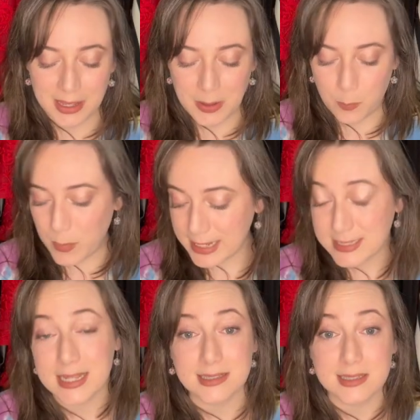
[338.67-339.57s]
makes
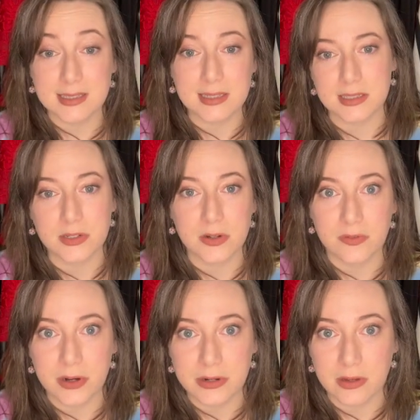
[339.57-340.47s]
sense since they're a
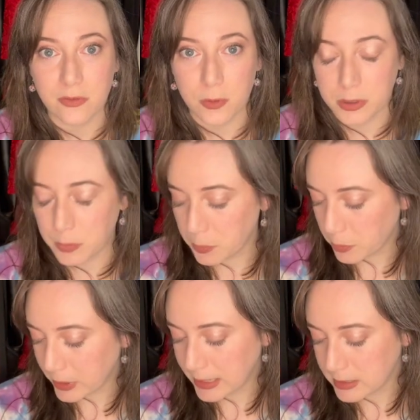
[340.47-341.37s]
very affordable
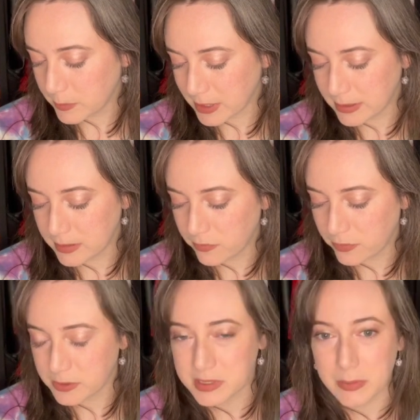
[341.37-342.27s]
brand, but
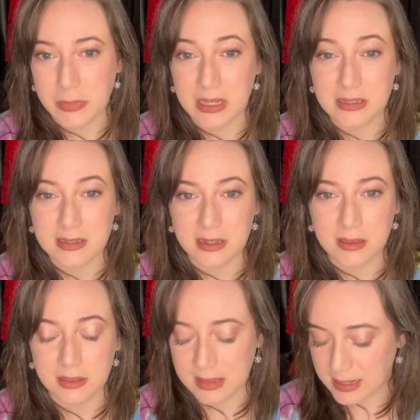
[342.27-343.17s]
for some things like
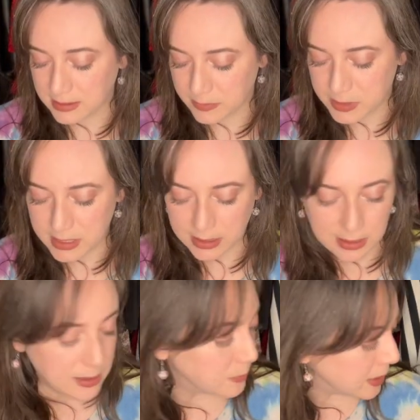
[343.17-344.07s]
that lipstick, it
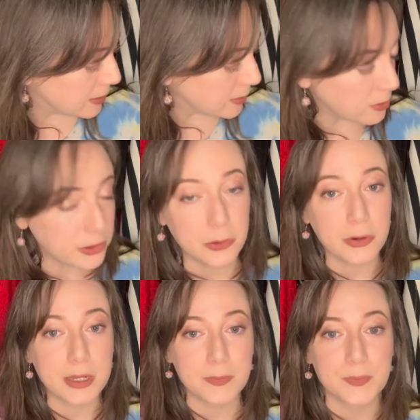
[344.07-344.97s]
can be a little annoying.